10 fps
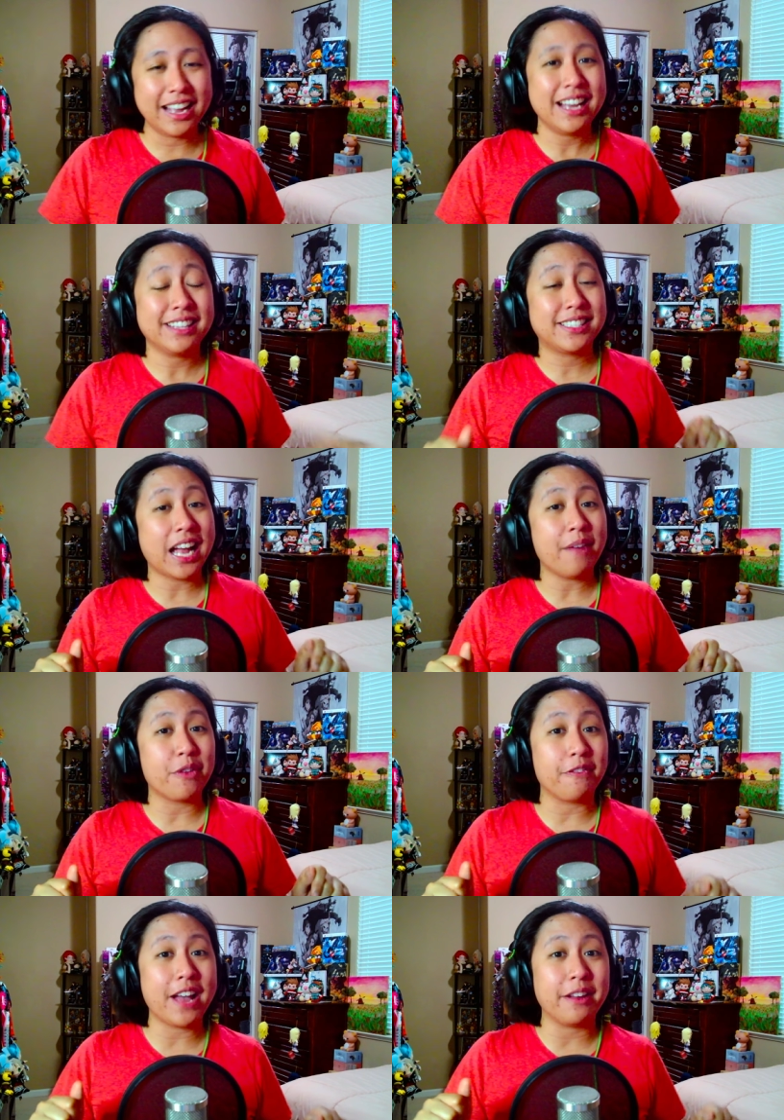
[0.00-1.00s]
It's time
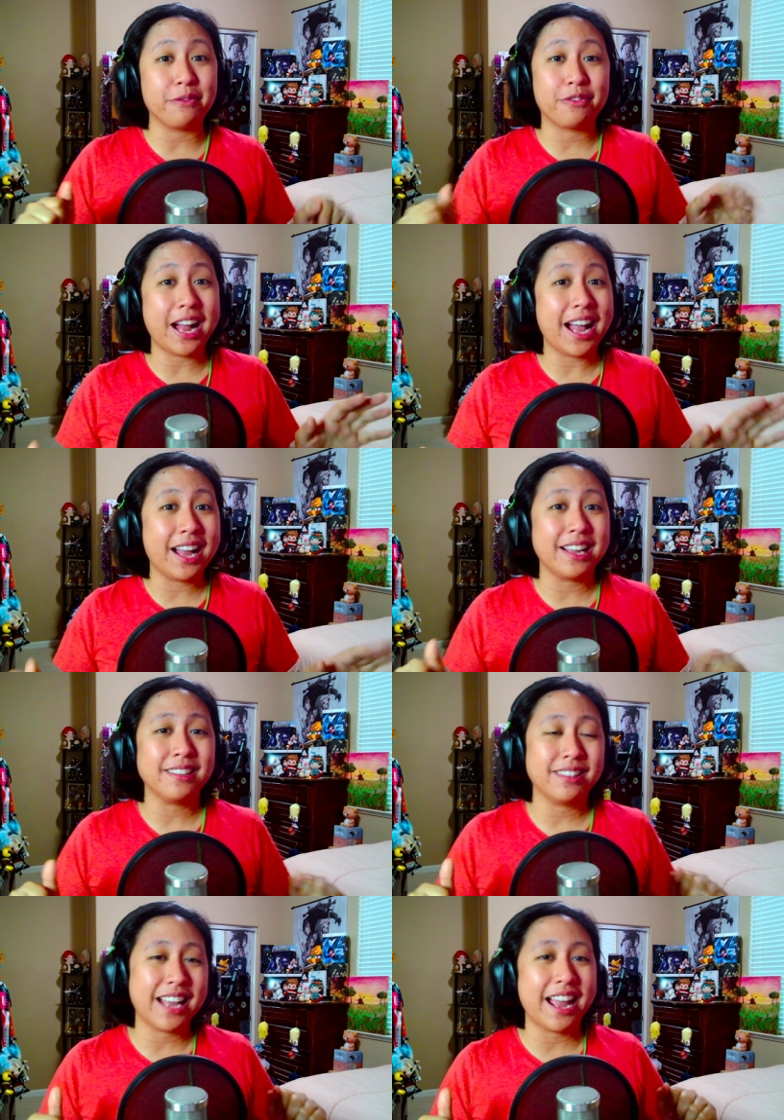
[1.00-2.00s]
for Fandom
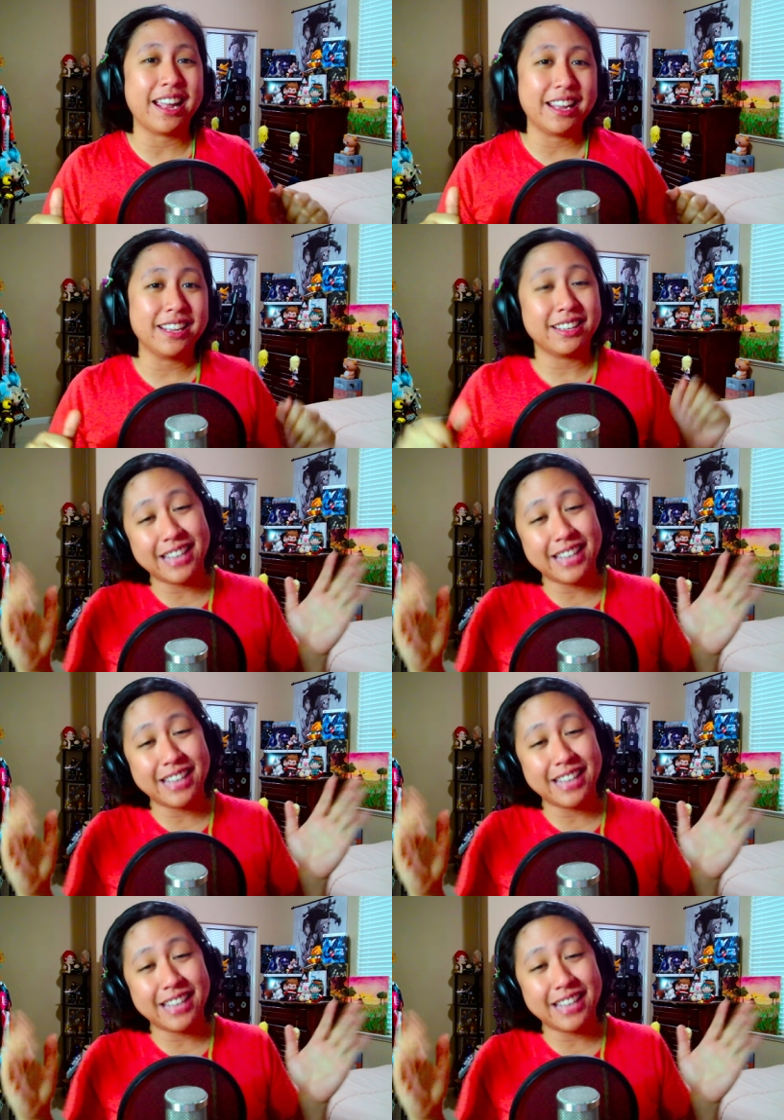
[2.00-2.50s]
Friday.